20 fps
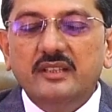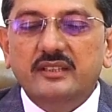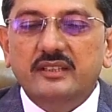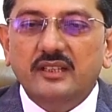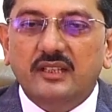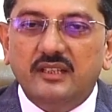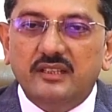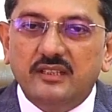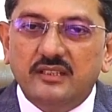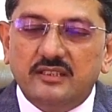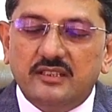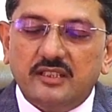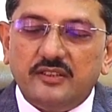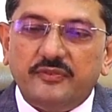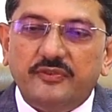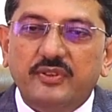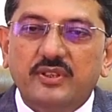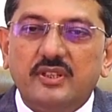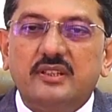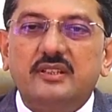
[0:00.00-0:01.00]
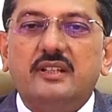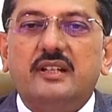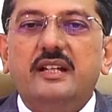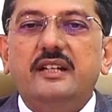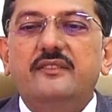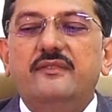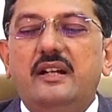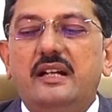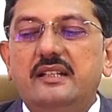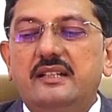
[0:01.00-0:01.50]
The another further
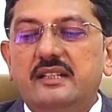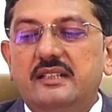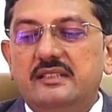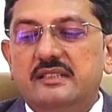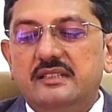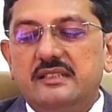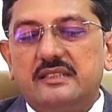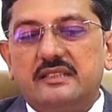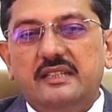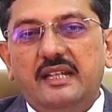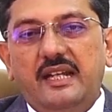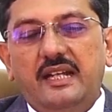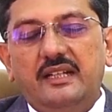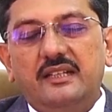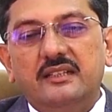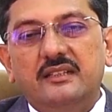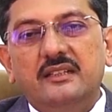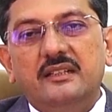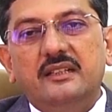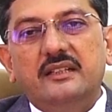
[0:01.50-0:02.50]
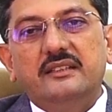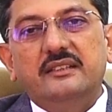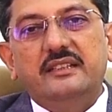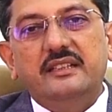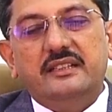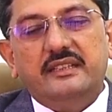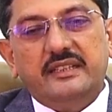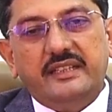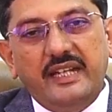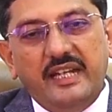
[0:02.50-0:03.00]
advantage is that the
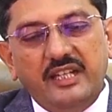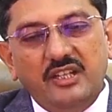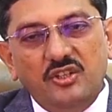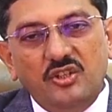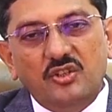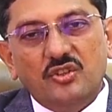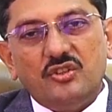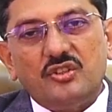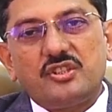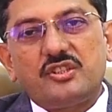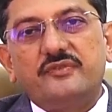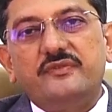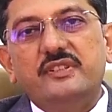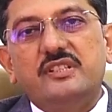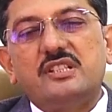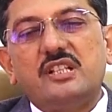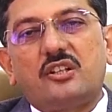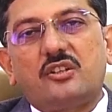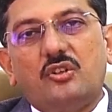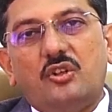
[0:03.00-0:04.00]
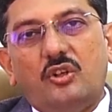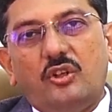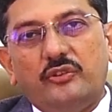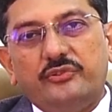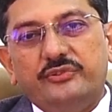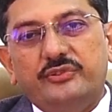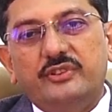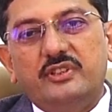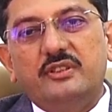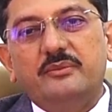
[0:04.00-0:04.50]
tenures which are
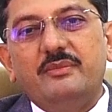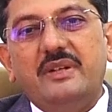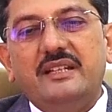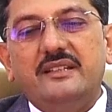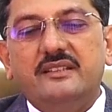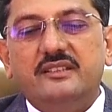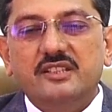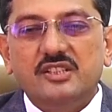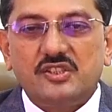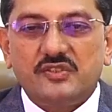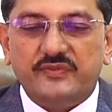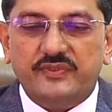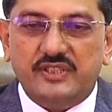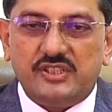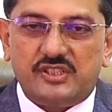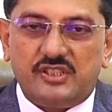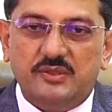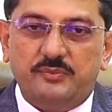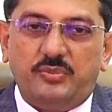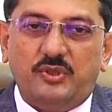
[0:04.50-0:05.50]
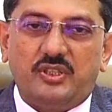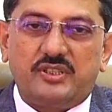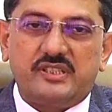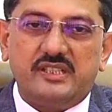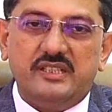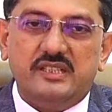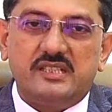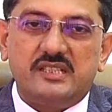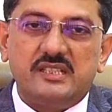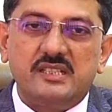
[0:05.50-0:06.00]
offered by this fixed
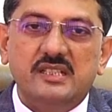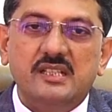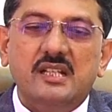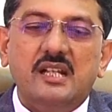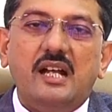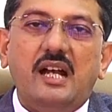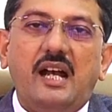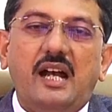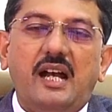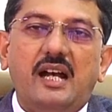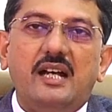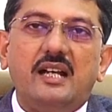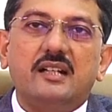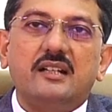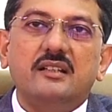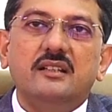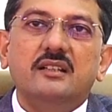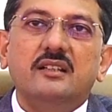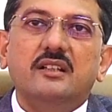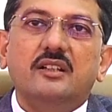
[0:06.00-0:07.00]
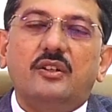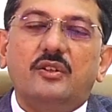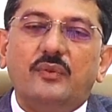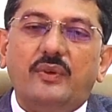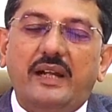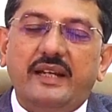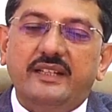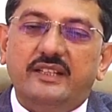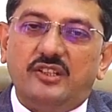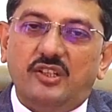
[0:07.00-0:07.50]
deposits are
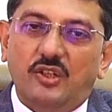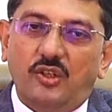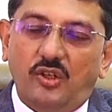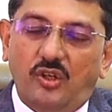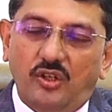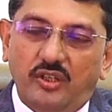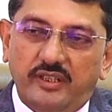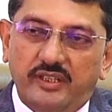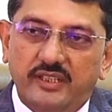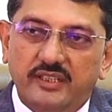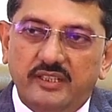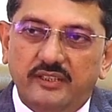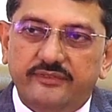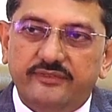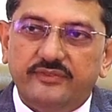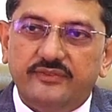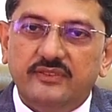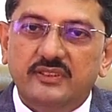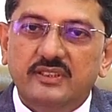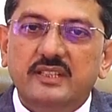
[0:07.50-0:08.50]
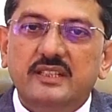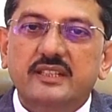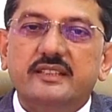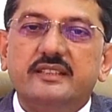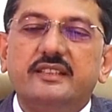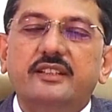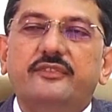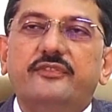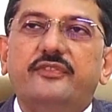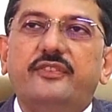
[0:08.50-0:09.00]
quite long enough,
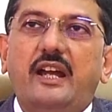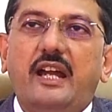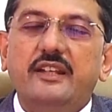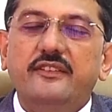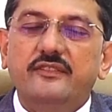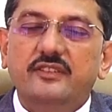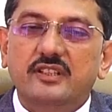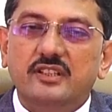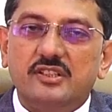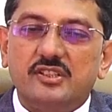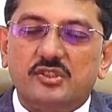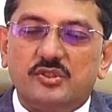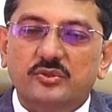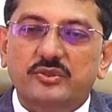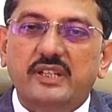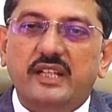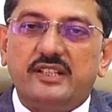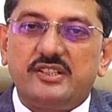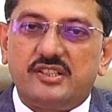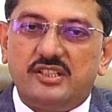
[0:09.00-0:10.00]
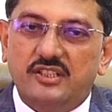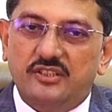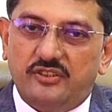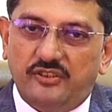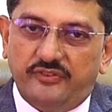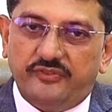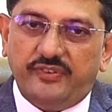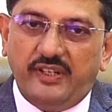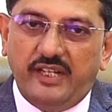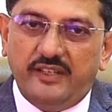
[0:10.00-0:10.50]
say 5 years, to the extent
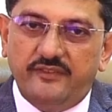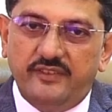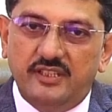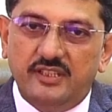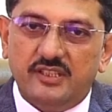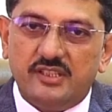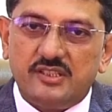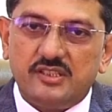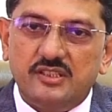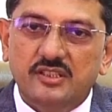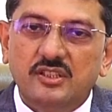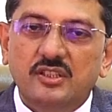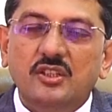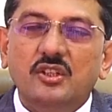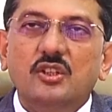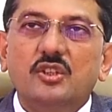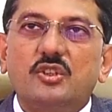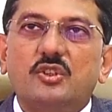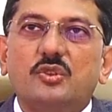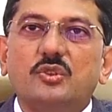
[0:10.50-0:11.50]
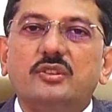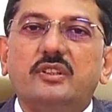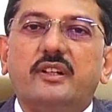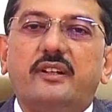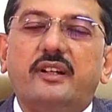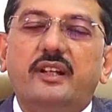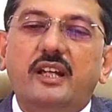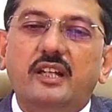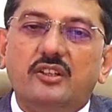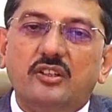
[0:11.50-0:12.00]
of 5 years. So the
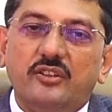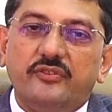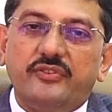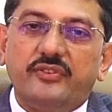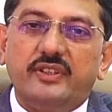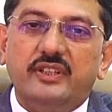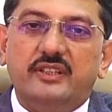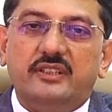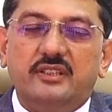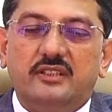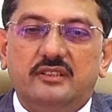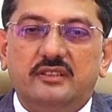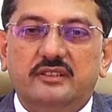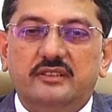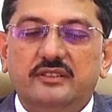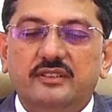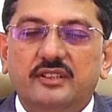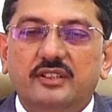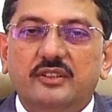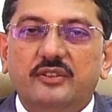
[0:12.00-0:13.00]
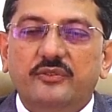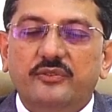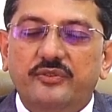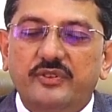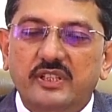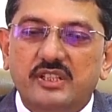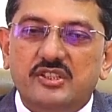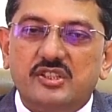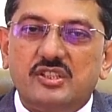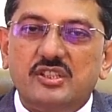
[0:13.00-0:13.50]
rate of return
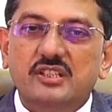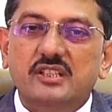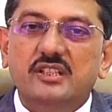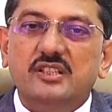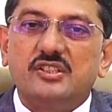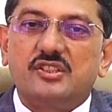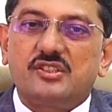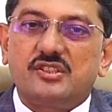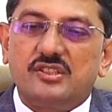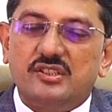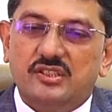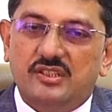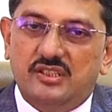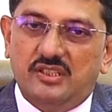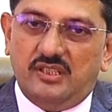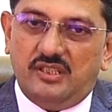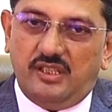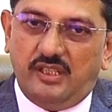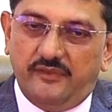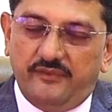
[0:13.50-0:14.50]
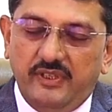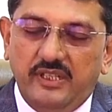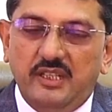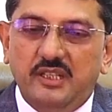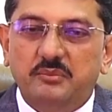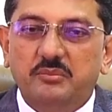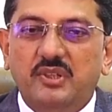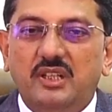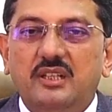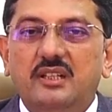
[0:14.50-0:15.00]
which is
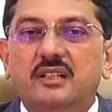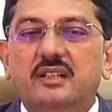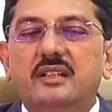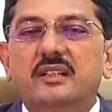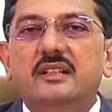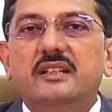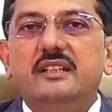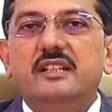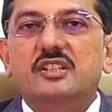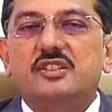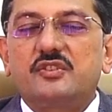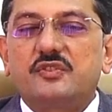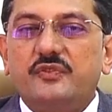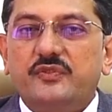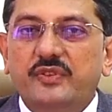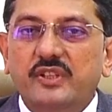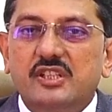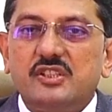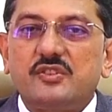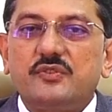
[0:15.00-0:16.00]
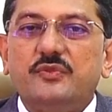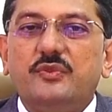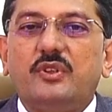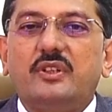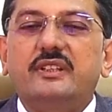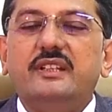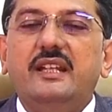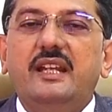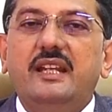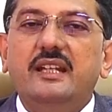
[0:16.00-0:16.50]
available is fixed for
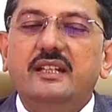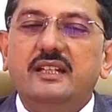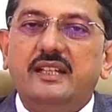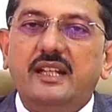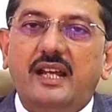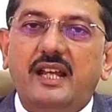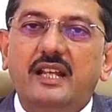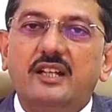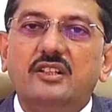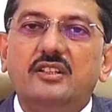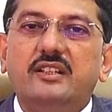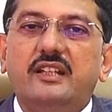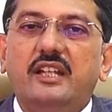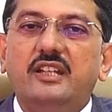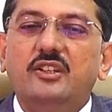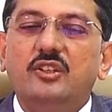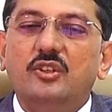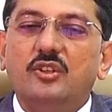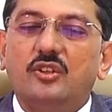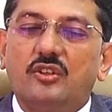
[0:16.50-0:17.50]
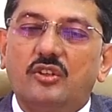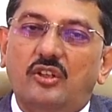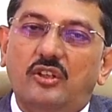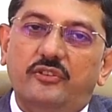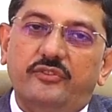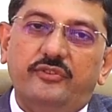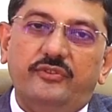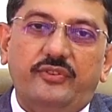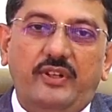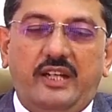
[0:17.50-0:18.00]
the entire tenure
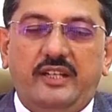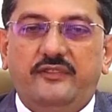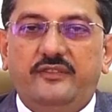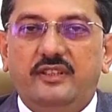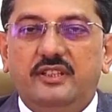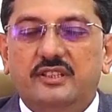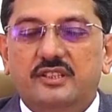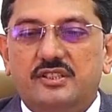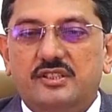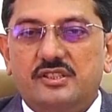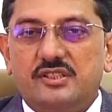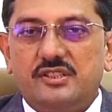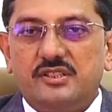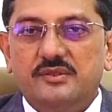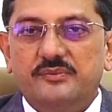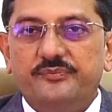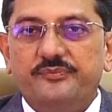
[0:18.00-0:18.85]
of 5 years.